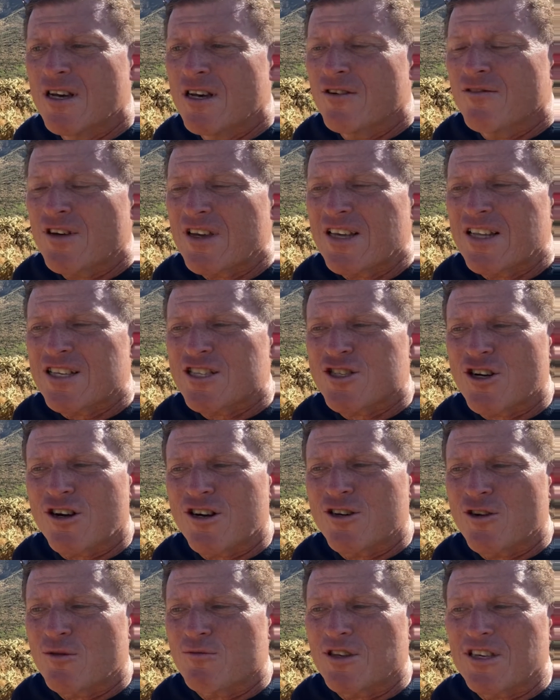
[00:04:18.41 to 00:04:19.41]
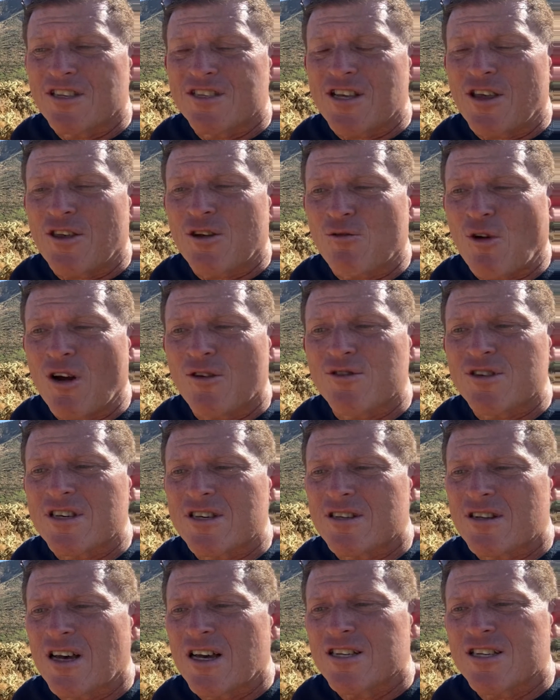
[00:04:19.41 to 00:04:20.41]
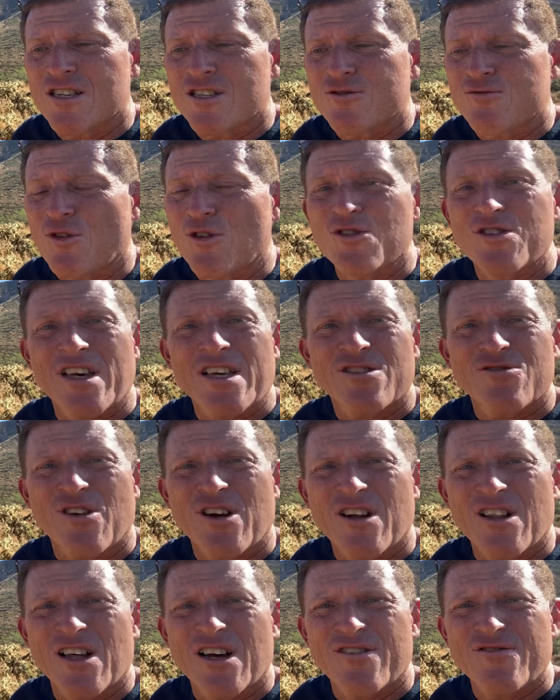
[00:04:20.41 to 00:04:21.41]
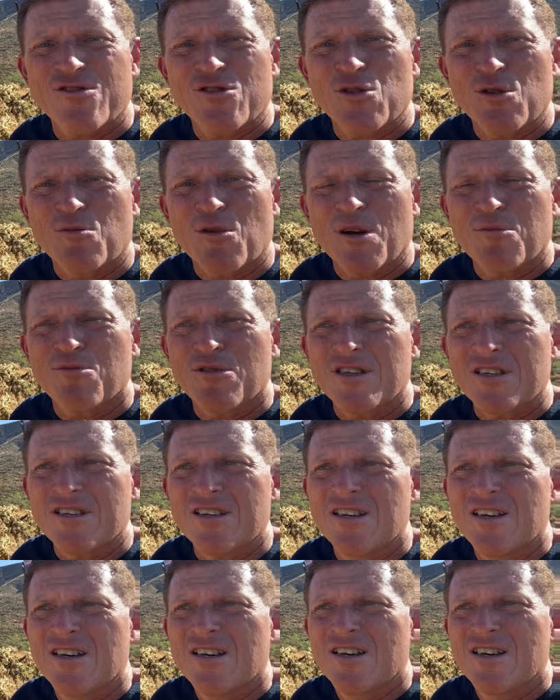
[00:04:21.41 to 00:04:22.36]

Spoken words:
If I get it started normally, there's nothing wrong with it. I just rolled that throttle off too abruptly.